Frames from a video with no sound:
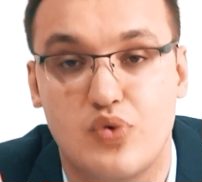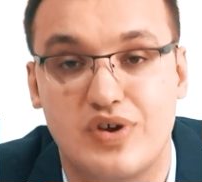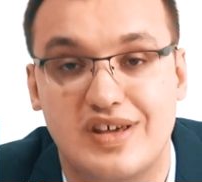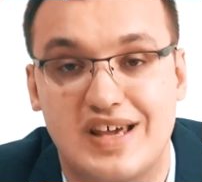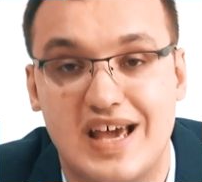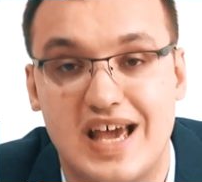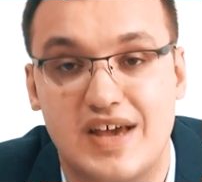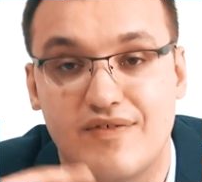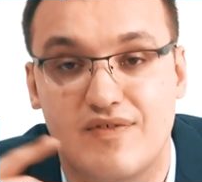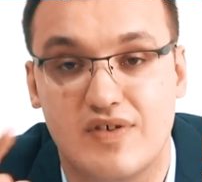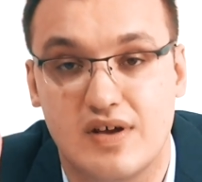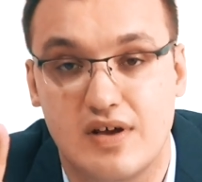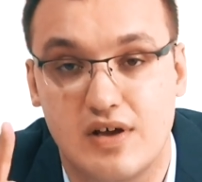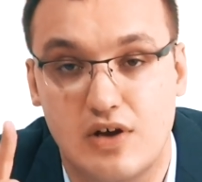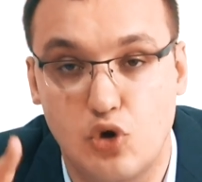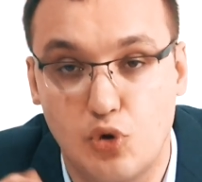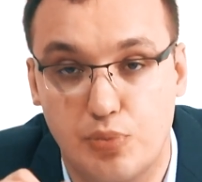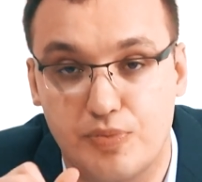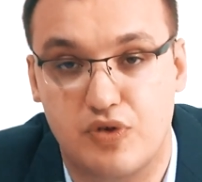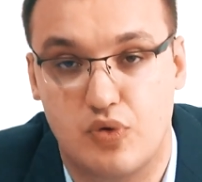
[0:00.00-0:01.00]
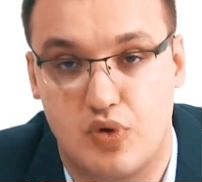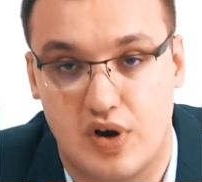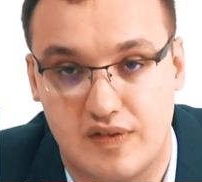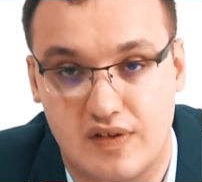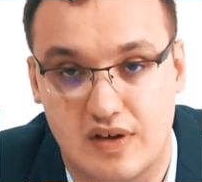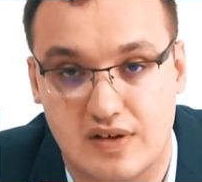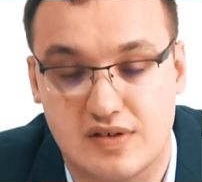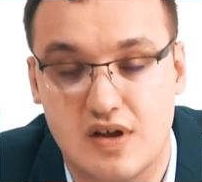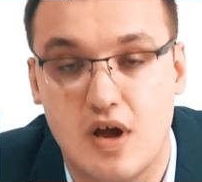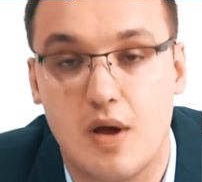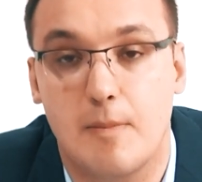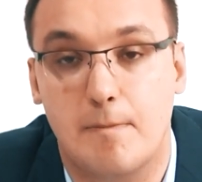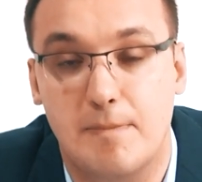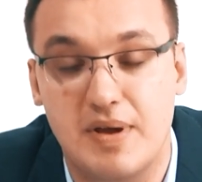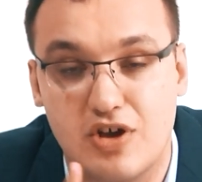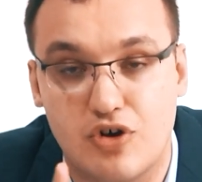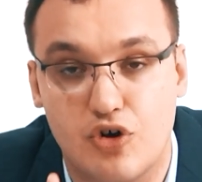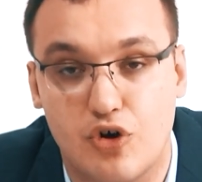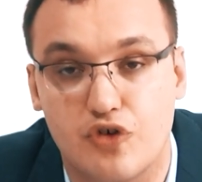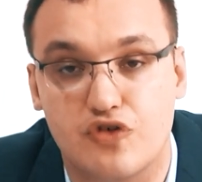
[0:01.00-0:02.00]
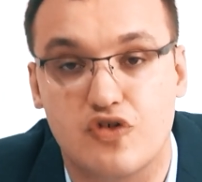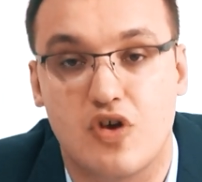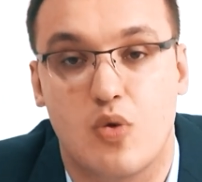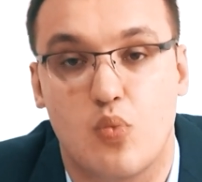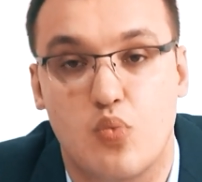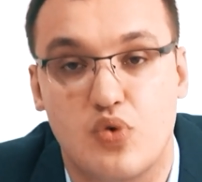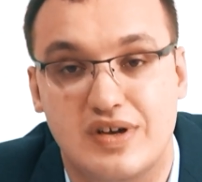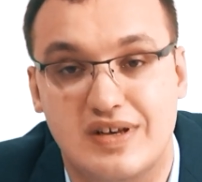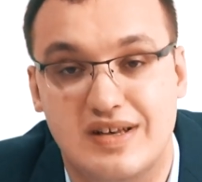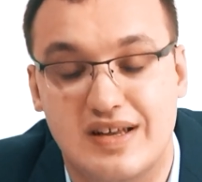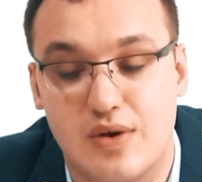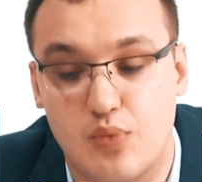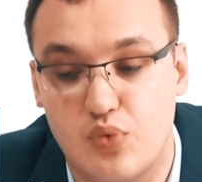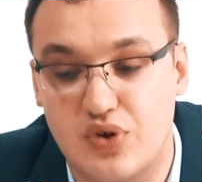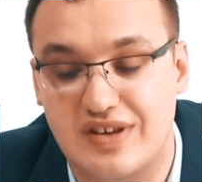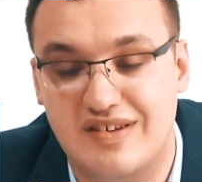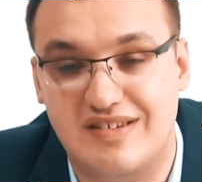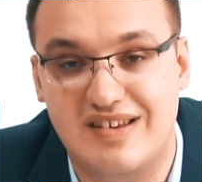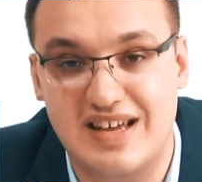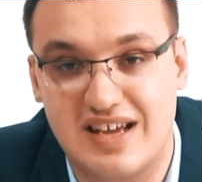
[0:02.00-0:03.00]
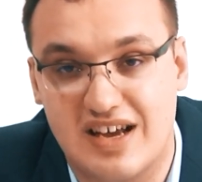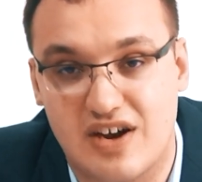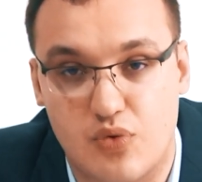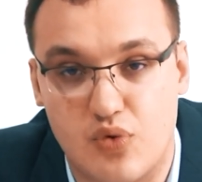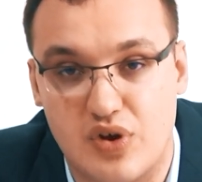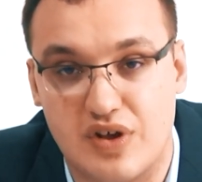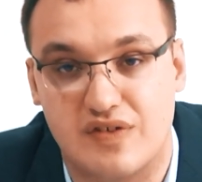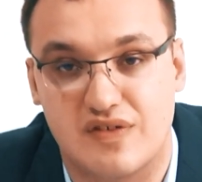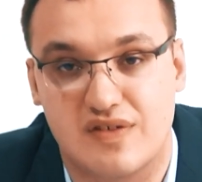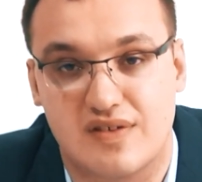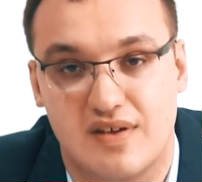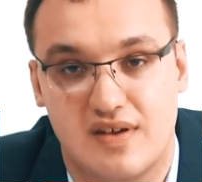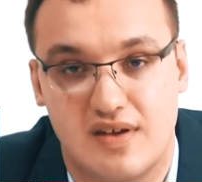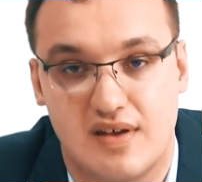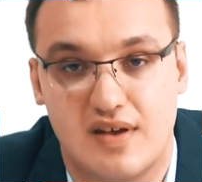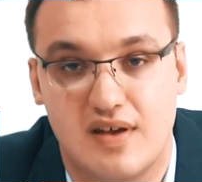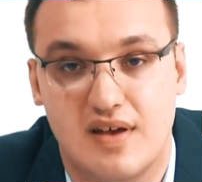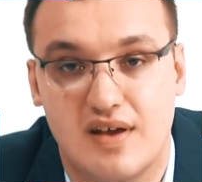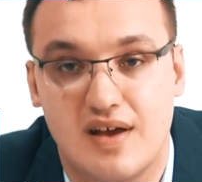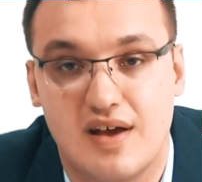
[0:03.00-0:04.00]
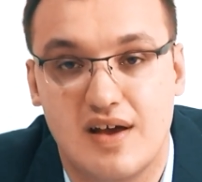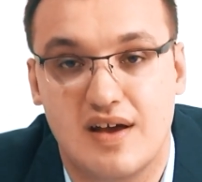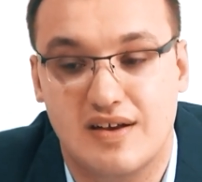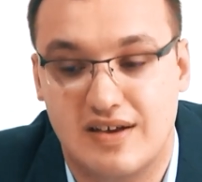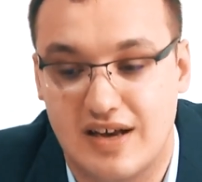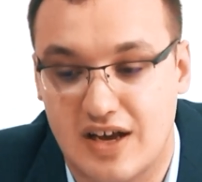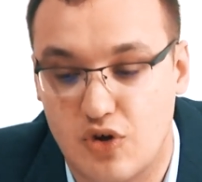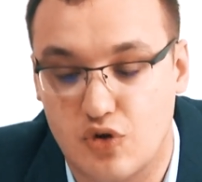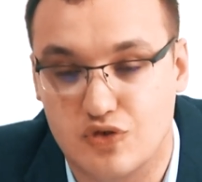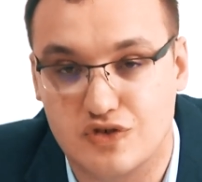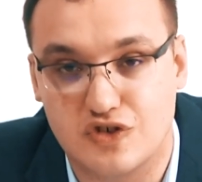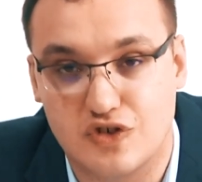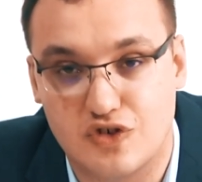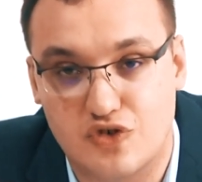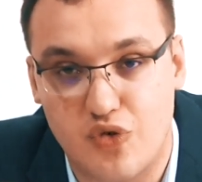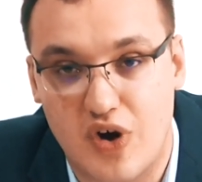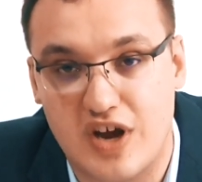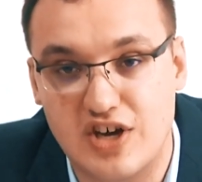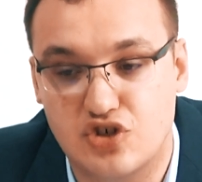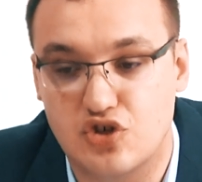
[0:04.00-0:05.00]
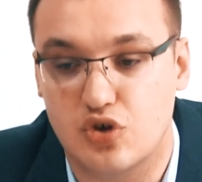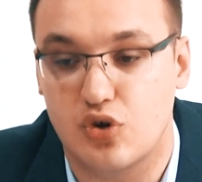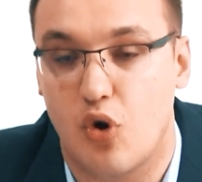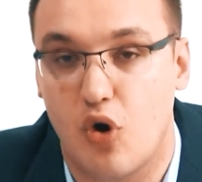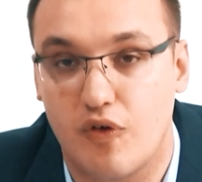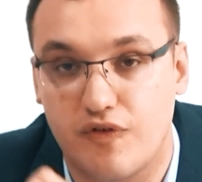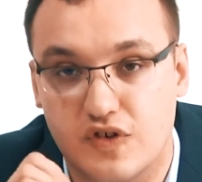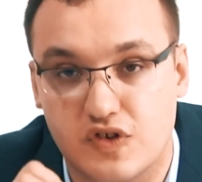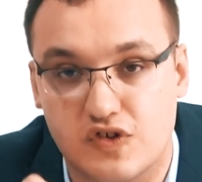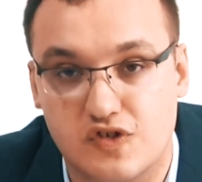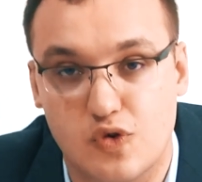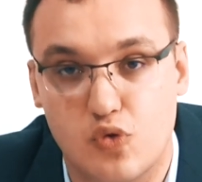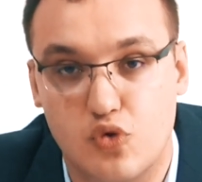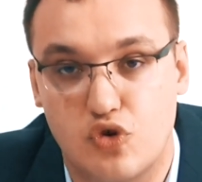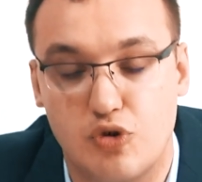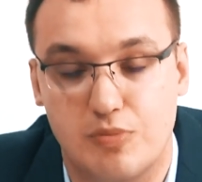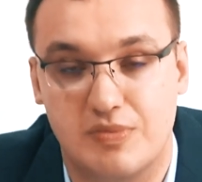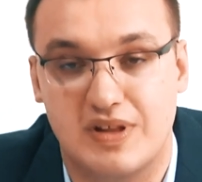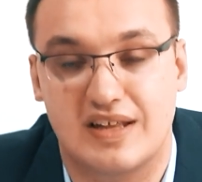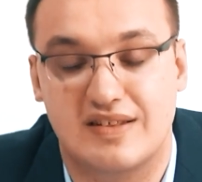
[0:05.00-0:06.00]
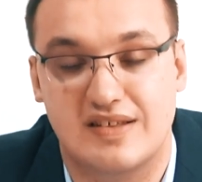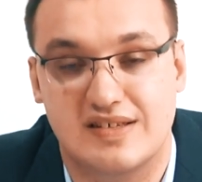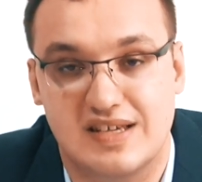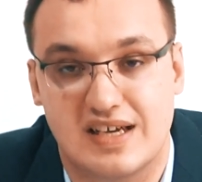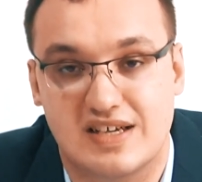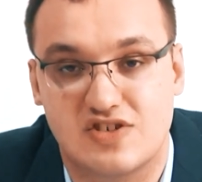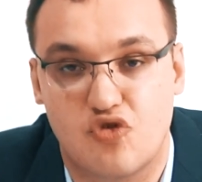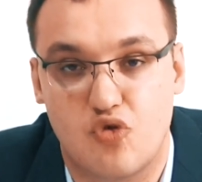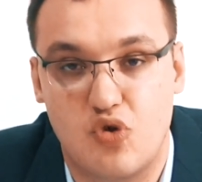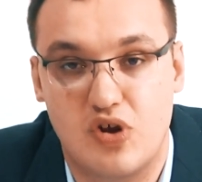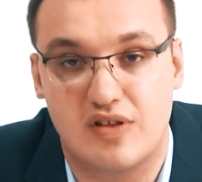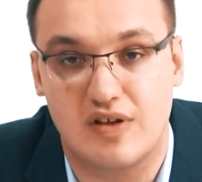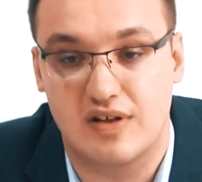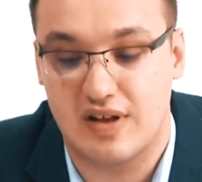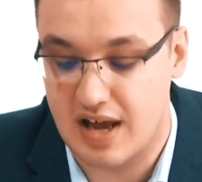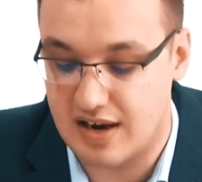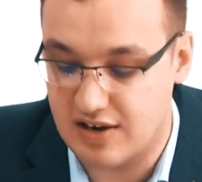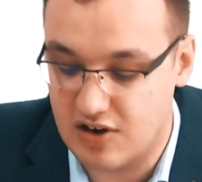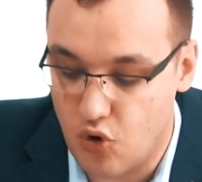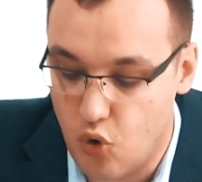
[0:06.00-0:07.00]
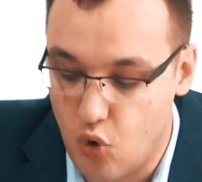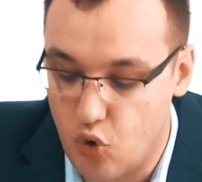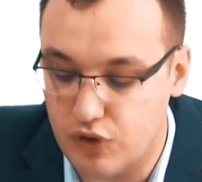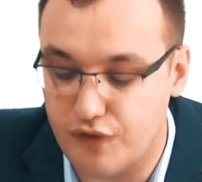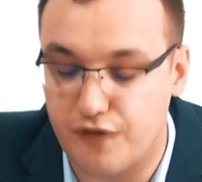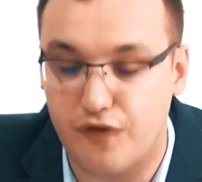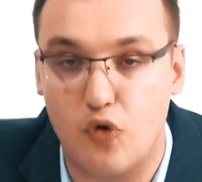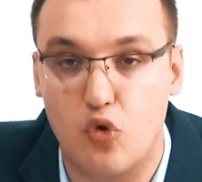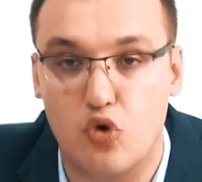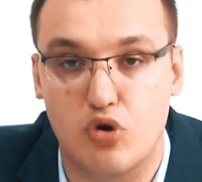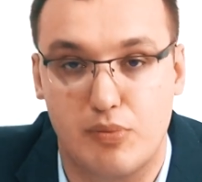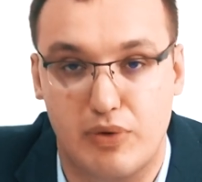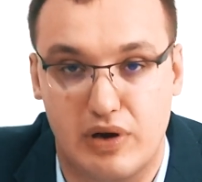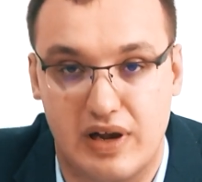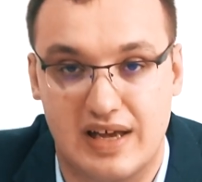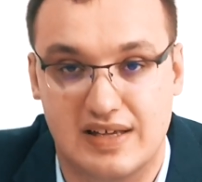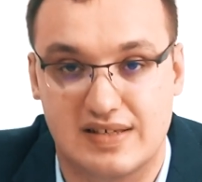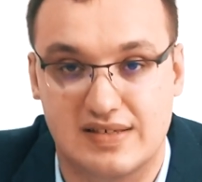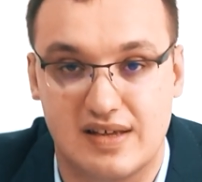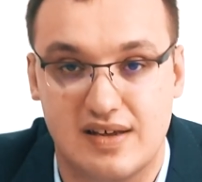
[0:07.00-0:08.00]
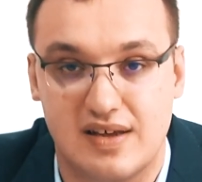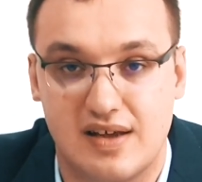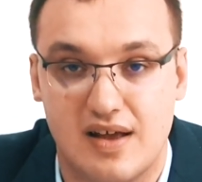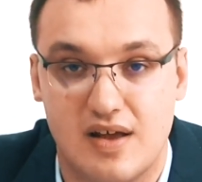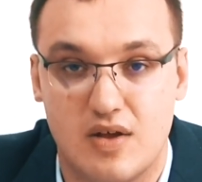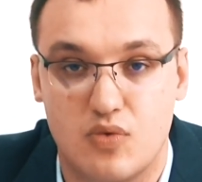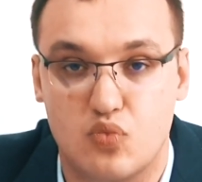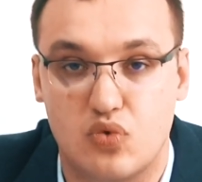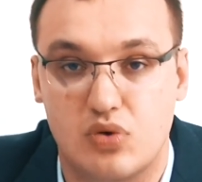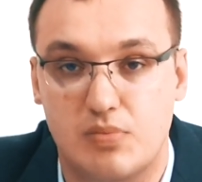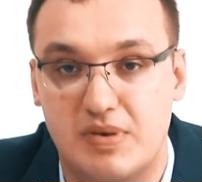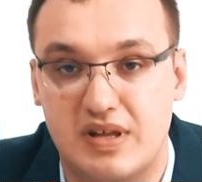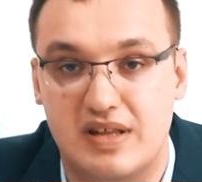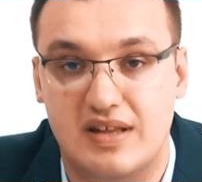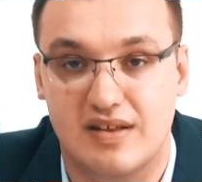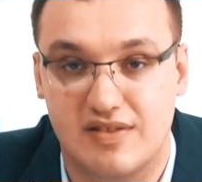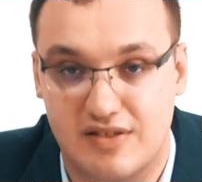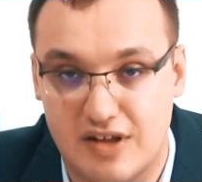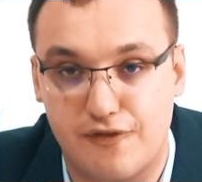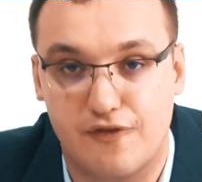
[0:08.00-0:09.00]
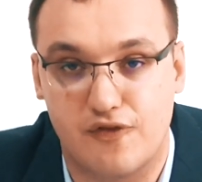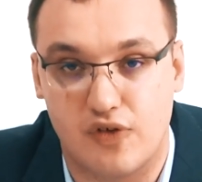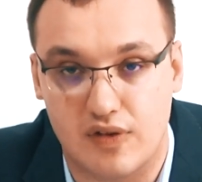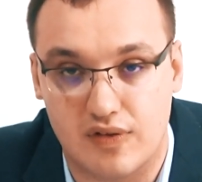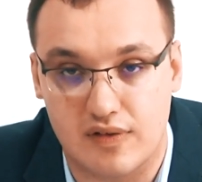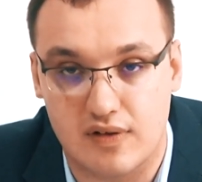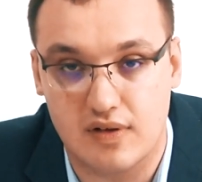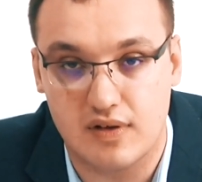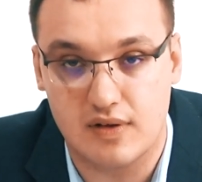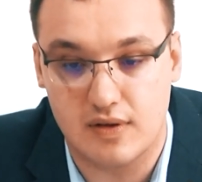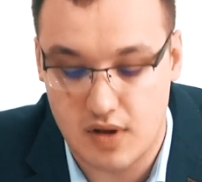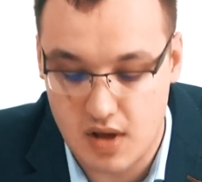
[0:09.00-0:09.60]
we gave loop diuretics because we, de we decreased the concentration of sodium that is excreted and the whole formulas will be then different.